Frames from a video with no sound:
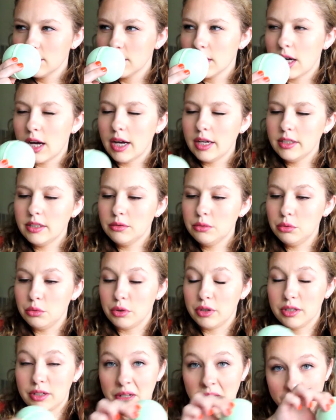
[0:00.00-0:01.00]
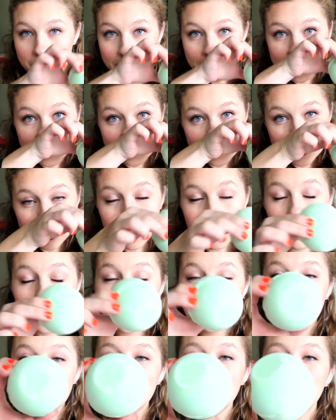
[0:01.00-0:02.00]
I, do hit my nose. I
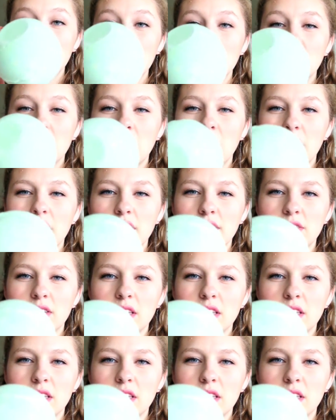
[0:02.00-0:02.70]
smell a lot of